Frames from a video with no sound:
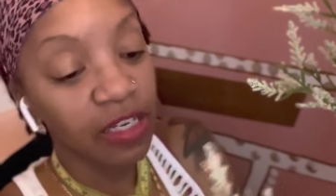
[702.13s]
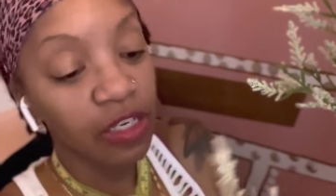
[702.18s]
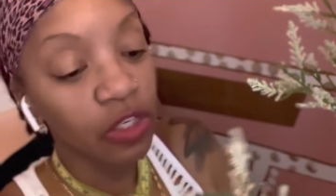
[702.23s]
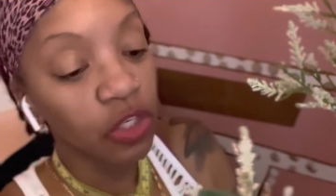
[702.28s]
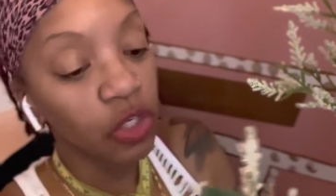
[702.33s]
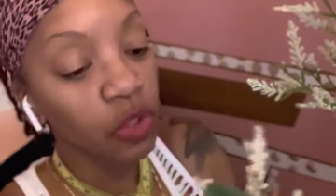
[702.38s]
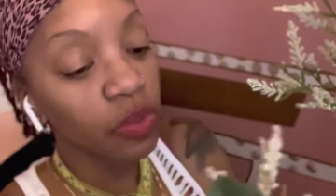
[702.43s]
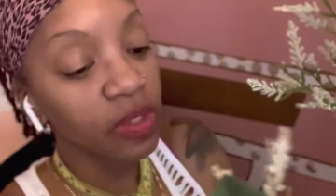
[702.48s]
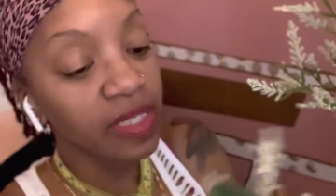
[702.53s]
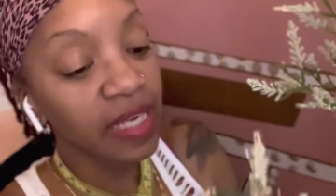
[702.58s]

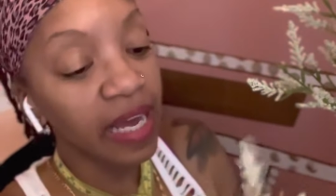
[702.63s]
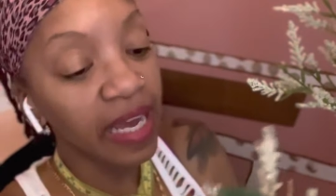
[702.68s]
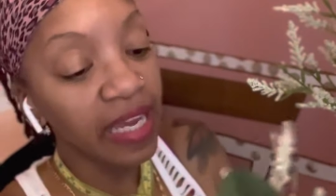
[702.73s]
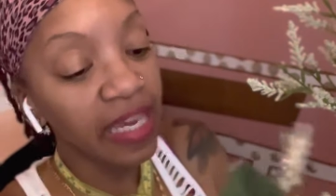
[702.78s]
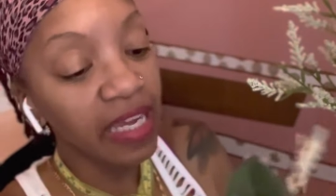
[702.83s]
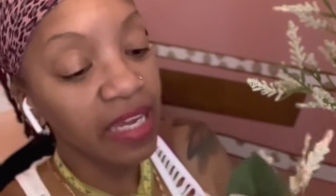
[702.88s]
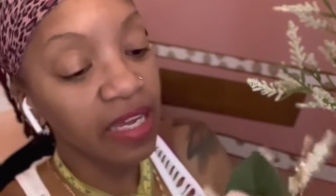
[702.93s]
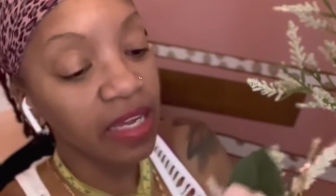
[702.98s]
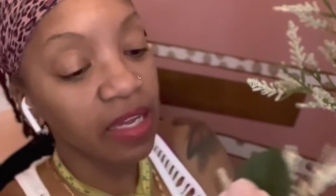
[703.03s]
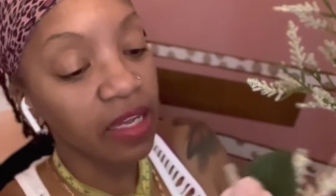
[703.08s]
Do it
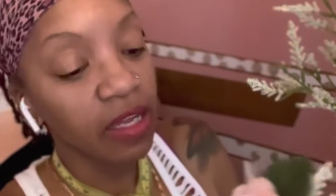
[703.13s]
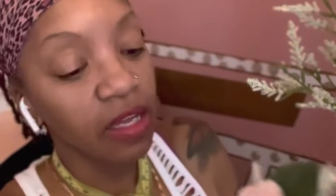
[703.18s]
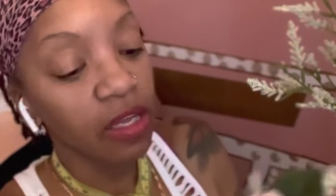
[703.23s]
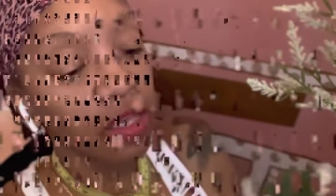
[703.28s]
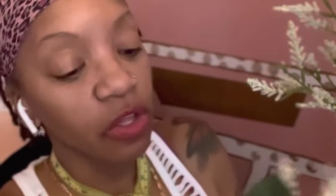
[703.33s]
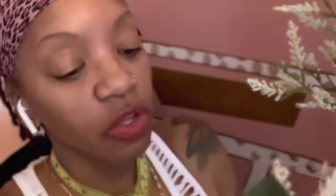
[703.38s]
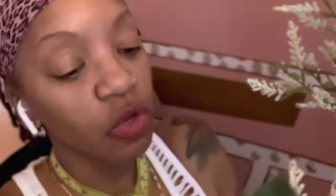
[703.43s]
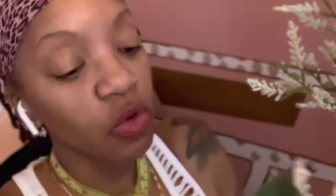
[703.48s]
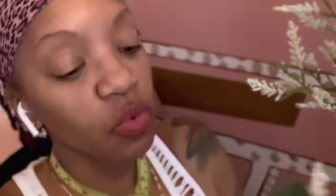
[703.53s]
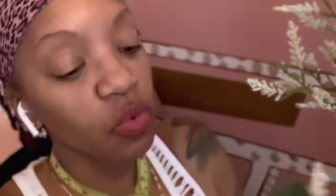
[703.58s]
tight.
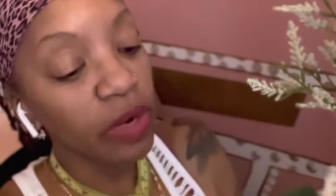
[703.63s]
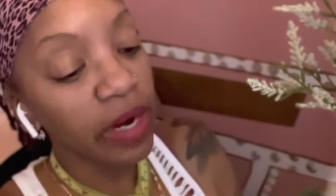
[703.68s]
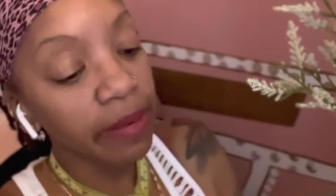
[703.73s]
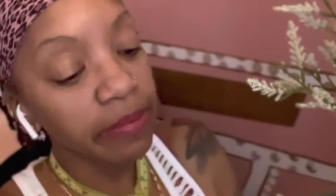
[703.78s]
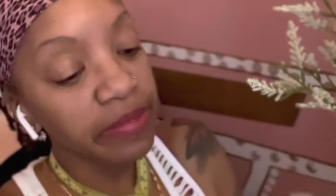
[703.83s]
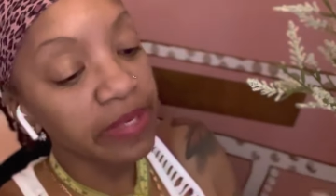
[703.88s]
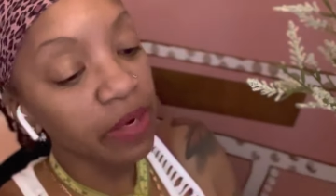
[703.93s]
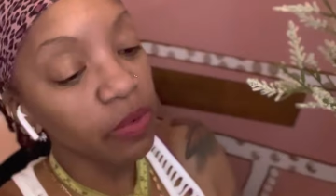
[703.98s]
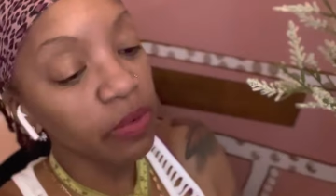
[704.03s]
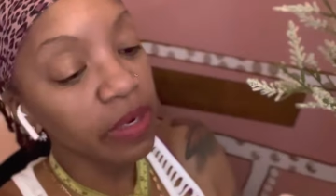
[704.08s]
You wrap
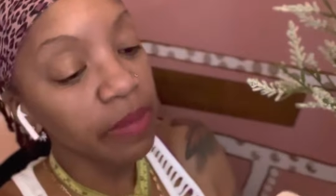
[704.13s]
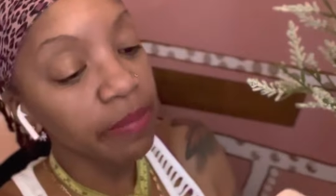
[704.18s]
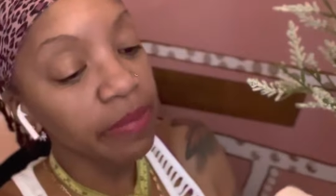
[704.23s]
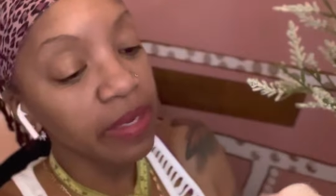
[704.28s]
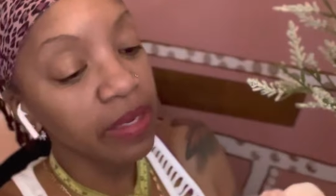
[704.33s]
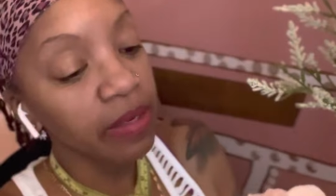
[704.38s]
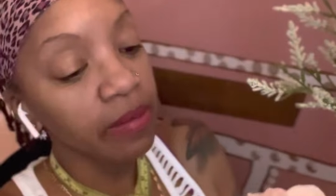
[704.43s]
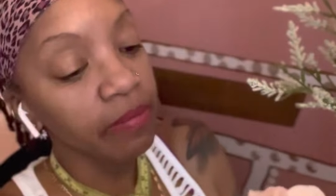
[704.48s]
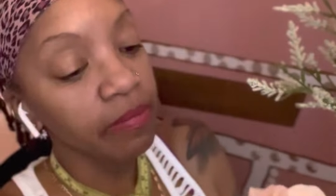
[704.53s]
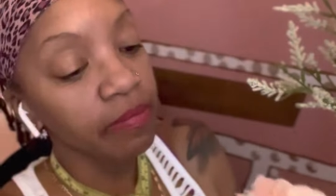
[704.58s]
that ribbon.